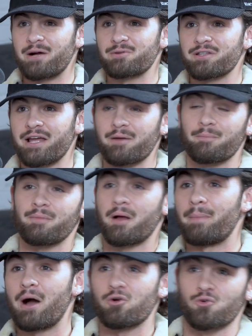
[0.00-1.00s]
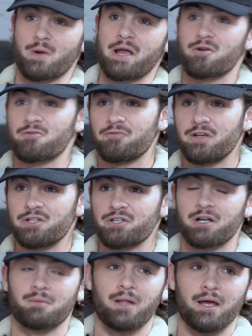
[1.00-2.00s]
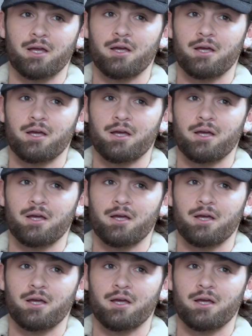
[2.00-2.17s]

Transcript: Now it's like about grander vision. And I'm like,